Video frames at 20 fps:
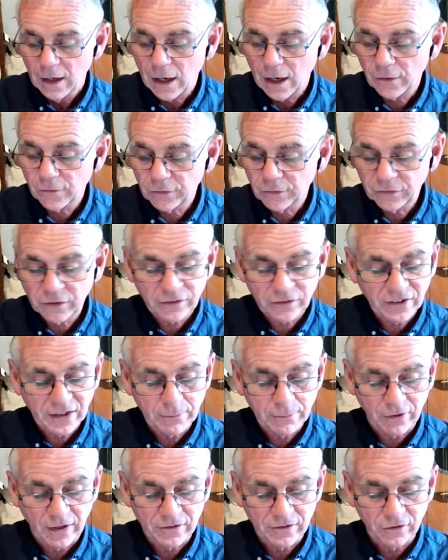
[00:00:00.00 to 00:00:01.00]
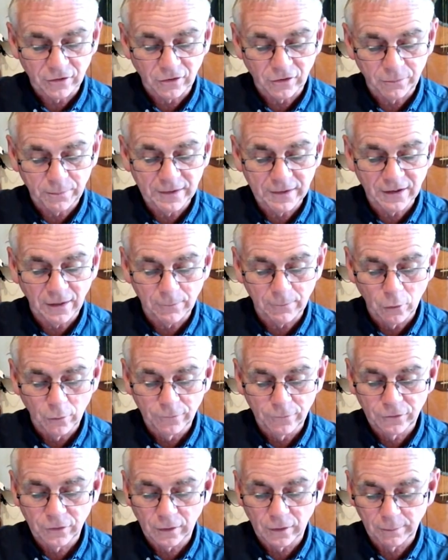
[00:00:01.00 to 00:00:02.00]
are resisting pressure to speed
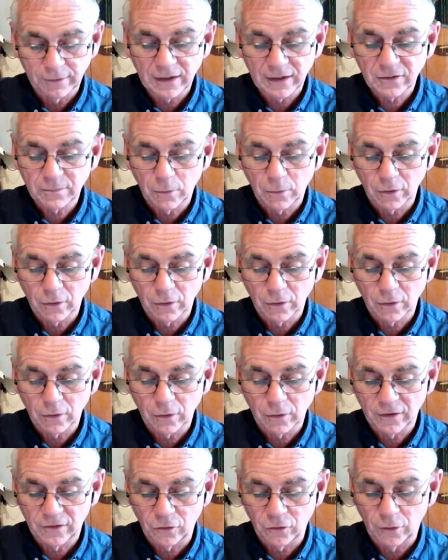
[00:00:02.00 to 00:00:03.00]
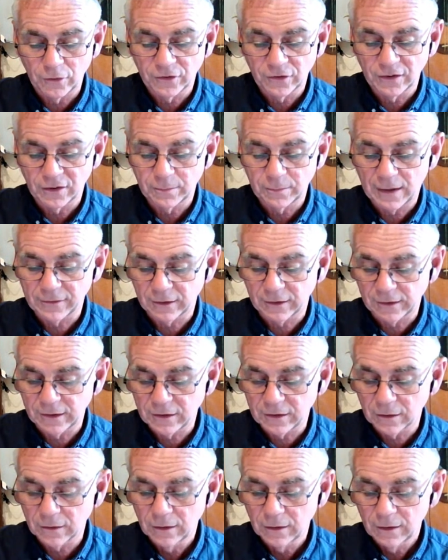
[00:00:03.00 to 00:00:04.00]
up moves to replace Boris Johnson as party
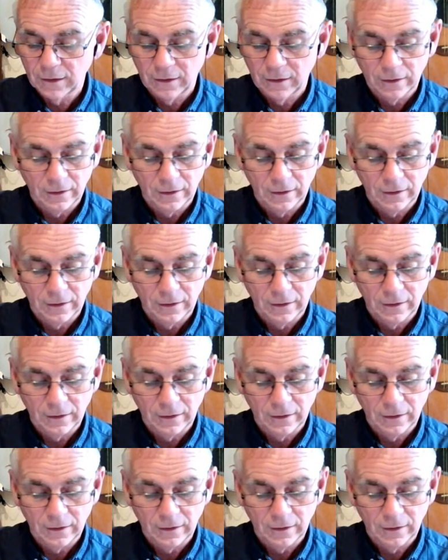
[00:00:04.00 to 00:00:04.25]
leader,